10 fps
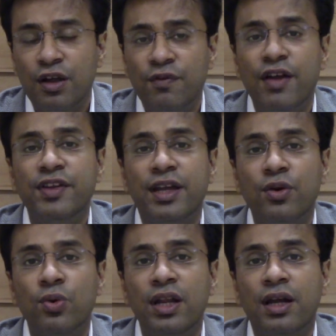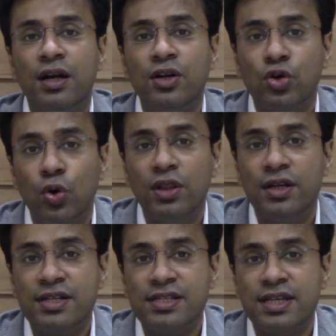where we can only control
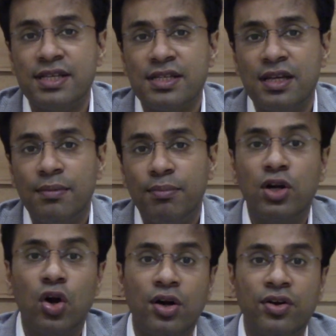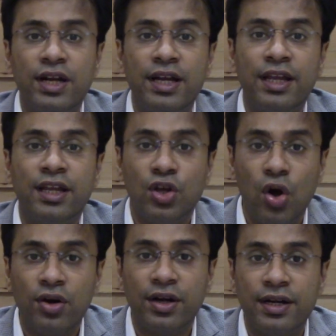the disease but not really
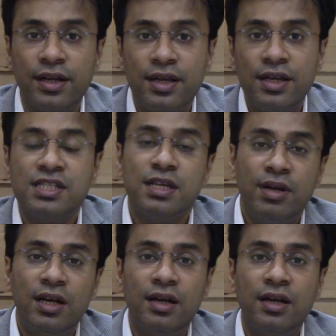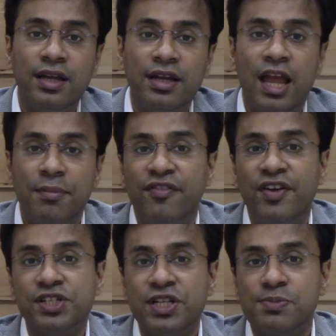cure it, similarly in
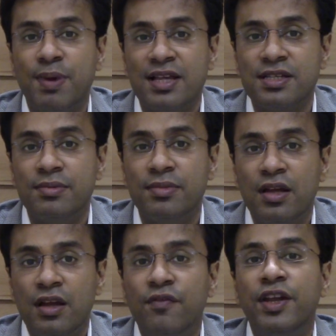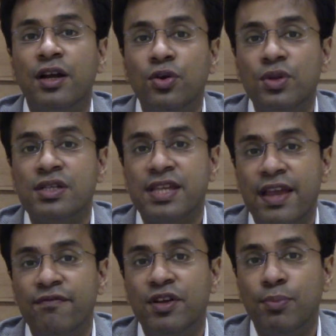hemifacial spasm, we can do the
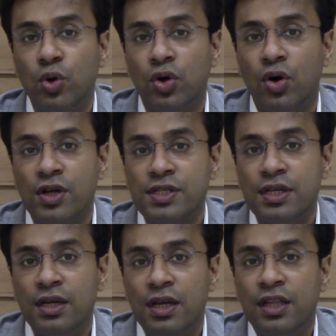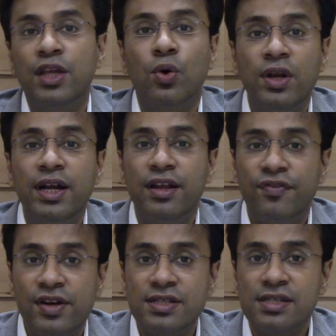same with Botox. The only
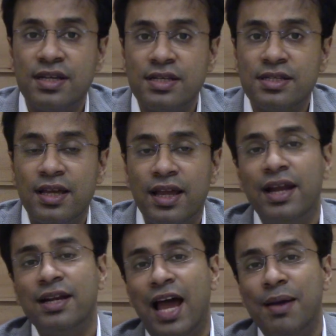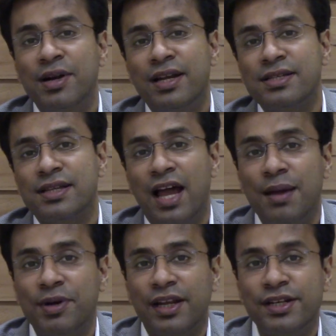difference is, in diabetes and
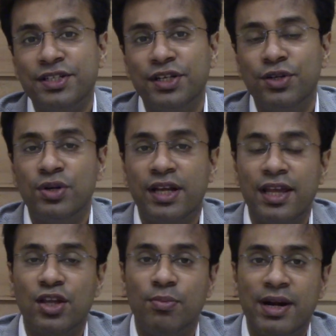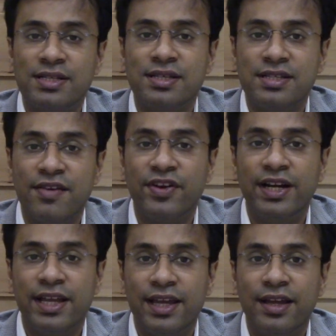hypertension, you'll take your medicines
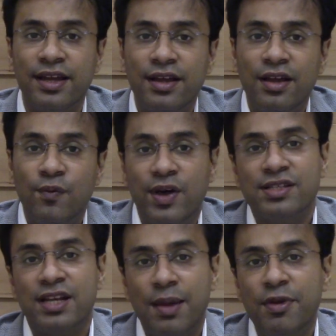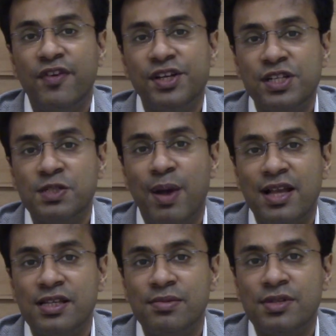every day, whereas in hemifacial
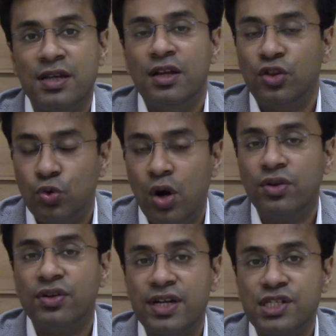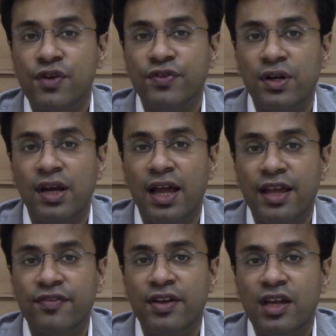spasms, throughout the rest of your
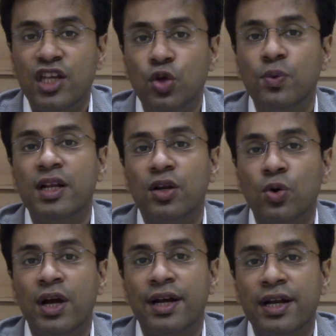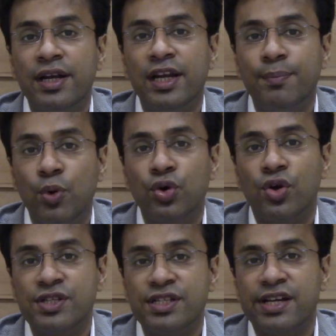life, you will go ahead and need
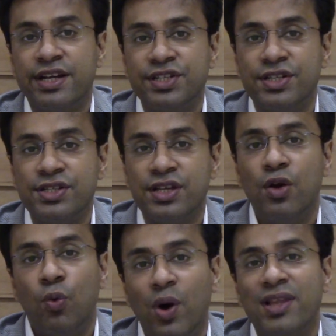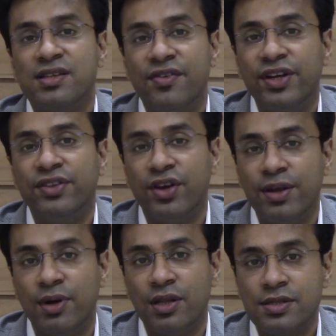Botox injections once every
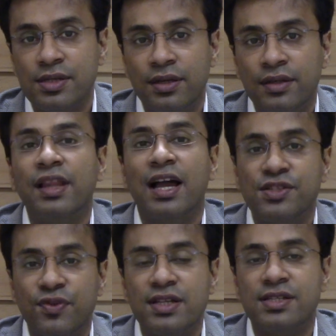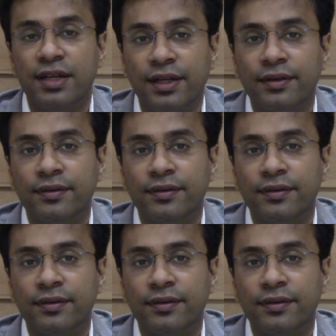3 months. Thanks for listening.